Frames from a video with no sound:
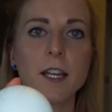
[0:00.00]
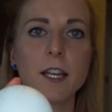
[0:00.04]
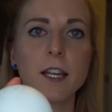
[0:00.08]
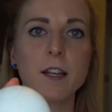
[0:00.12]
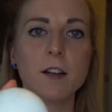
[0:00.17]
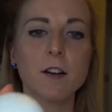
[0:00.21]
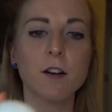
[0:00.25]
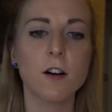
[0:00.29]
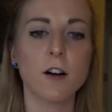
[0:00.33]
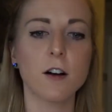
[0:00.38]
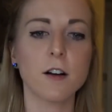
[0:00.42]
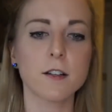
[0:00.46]
It
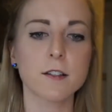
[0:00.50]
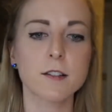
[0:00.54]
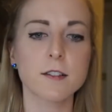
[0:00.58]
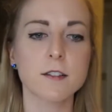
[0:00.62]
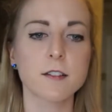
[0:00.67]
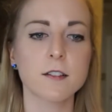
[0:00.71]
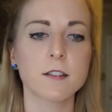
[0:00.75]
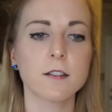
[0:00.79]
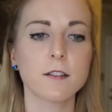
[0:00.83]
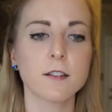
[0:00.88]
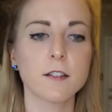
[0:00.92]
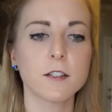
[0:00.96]

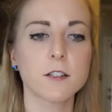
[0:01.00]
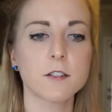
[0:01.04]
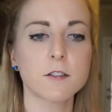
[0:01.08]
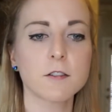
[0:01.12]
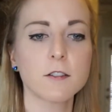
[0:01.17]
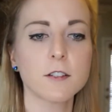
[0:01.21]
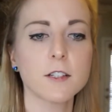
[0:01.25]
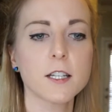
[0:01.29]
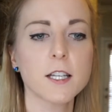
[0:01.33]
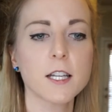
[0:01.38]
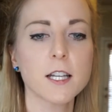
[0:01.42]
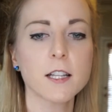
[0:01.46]
costs
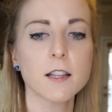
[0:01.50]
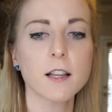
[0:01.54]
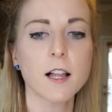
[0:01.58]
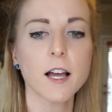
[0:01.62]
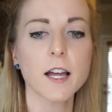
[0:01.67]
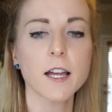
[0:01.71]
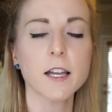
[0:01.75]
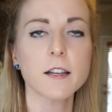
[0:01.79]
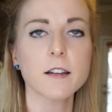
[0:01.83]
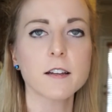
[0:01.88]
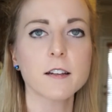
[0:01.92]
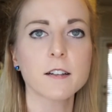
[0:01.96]
literally
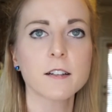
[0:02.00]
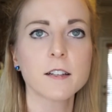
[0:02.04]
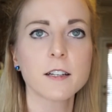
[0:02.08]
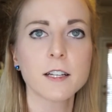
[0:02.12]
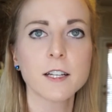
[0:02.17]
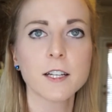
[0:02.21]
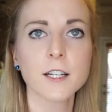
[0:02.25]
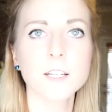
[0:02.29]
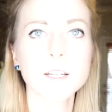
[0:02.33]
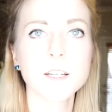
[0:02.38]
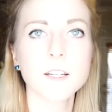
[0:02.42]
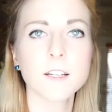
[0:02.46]
like,
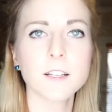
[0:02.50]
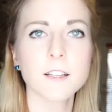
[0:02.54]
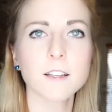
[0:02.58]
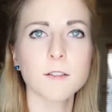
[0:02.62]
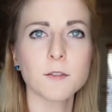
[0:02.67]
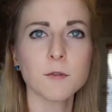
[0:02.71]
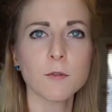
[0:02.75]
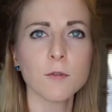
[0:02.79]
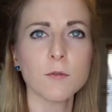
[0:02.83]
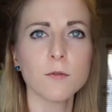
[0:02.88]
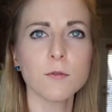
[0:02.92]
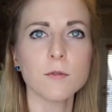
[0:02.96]

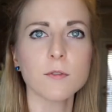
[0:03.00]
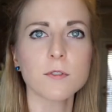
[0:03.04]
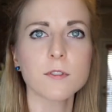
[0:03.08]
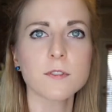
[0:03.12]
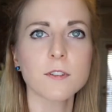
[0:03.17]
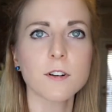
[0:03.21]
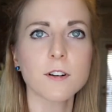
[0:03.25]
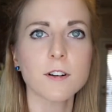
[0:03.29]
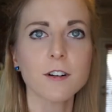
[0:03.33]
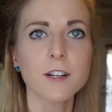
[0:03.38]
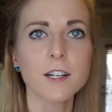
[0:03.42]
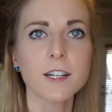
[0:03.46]
I'm
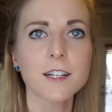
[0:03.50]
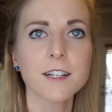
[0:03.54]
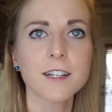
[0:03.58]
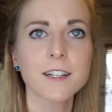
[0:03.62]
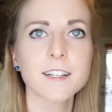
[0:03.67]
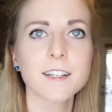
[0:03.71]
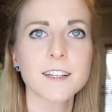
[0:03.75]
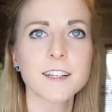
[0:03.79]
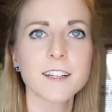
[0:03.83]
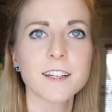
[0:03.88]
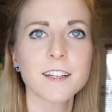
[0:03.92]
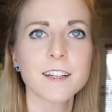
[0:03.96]

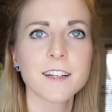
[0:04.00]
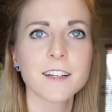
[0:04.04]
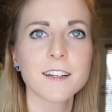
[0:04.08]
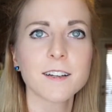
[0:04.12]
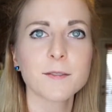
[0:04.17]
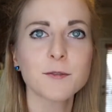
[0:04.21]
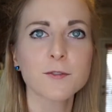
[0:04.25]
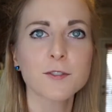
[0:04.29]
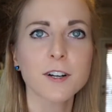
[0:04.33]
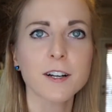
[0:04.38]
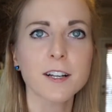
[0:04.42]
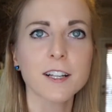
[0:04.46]

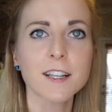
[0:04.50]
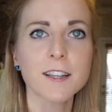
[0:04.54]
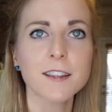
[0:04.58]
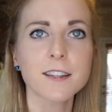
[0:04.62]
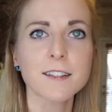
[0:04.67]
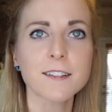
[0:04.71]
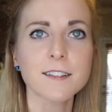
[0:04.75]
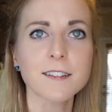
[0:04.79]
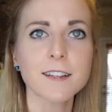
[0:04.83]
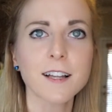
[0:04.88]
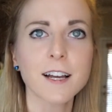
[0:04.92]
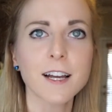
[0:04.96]
trying to get
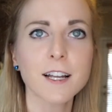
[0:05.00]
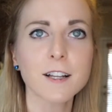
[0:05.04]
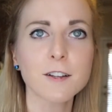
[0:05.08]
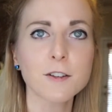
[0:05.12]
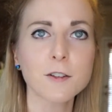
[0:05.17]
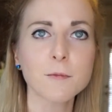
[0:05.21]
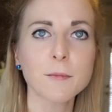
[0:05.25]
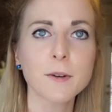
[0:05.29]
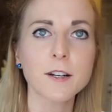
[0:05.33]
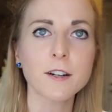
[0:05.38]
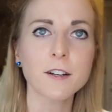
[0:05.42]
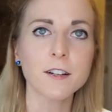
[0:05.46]
this light a
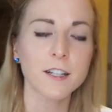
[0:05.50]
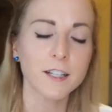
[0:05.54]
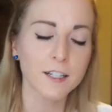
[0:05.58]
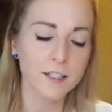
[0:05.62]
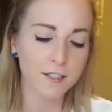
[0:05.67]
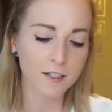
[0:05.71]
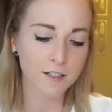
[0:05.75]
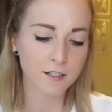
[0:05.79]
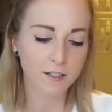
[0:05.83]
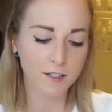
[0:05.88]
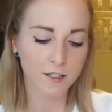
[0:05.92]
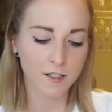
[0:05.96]
little better in
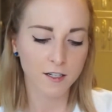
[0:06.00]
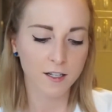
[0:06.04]
here.